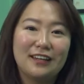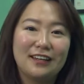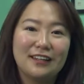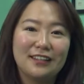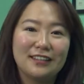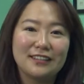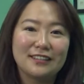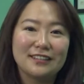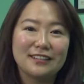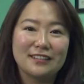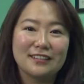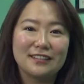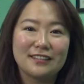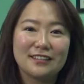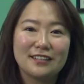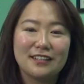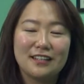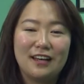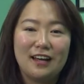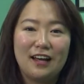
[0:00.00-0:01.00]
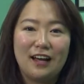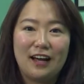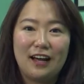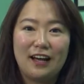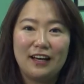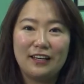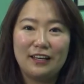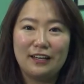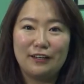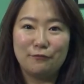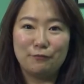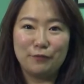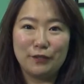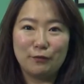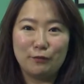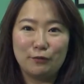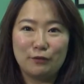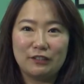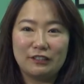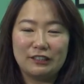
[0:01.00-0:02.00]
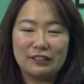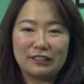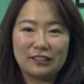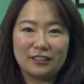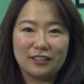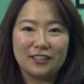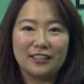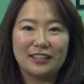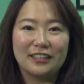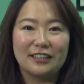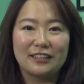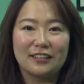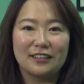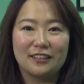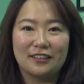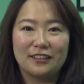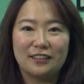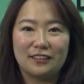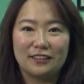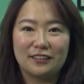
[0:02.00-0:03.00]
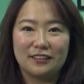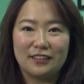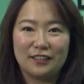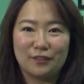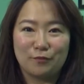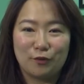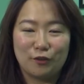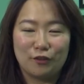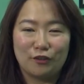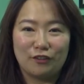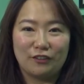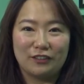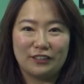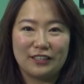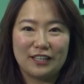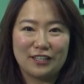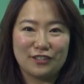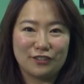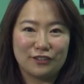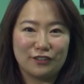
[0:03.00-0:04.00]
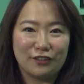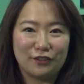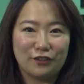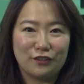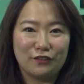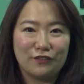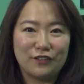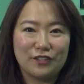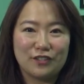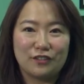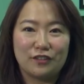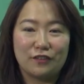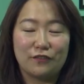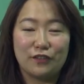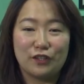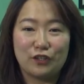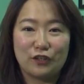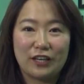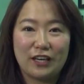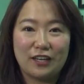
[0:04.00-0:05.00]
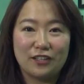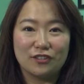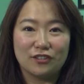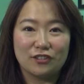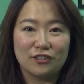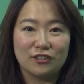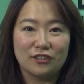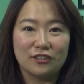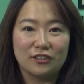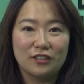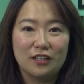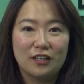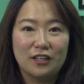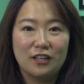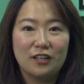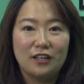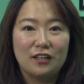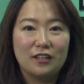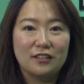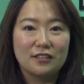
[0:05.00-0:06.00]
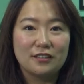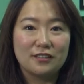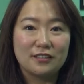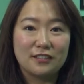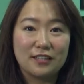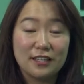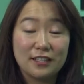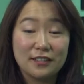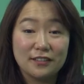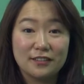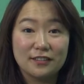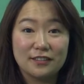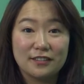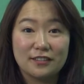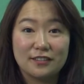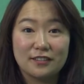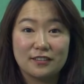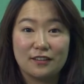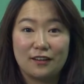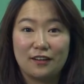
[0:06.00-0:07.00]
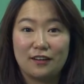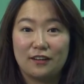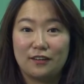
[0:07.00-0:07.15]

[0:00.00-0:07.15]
and I have been working at Mongolian National University of Education since